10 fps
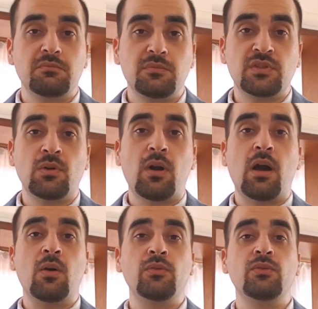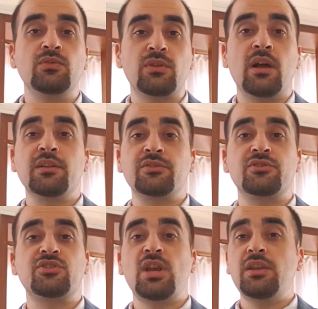So how do cultures
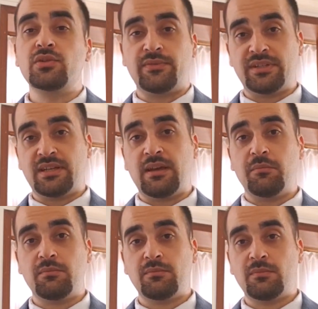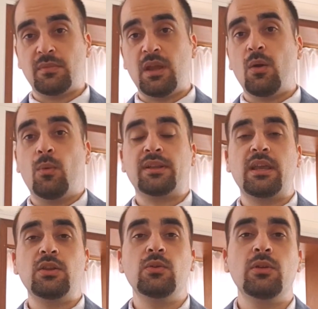change over time? What
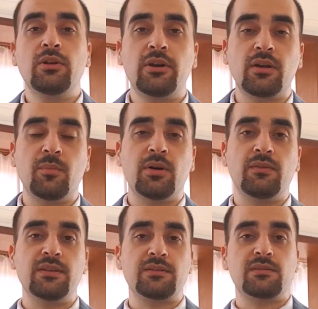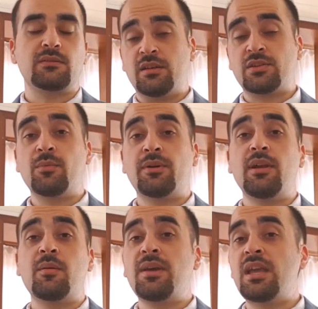can you learn about this? So
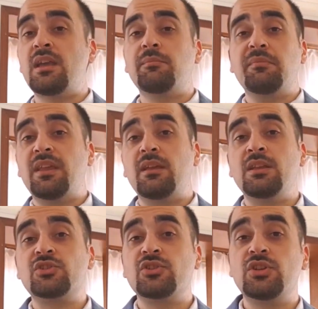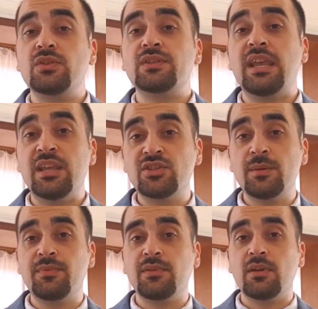Maria may introduce
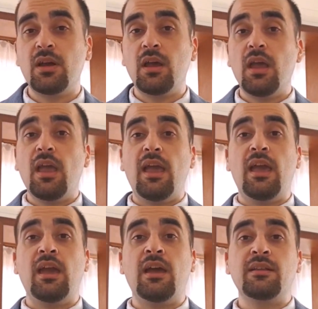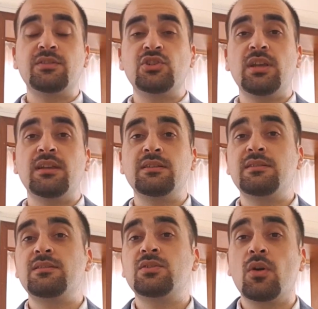Egypt, and she can
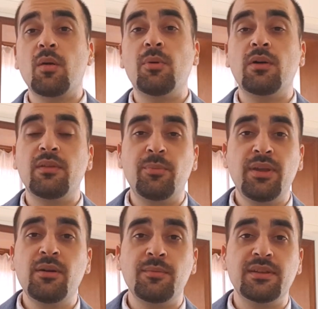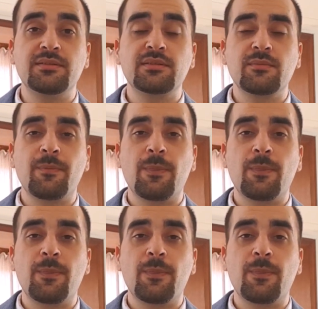talk about the pyramids.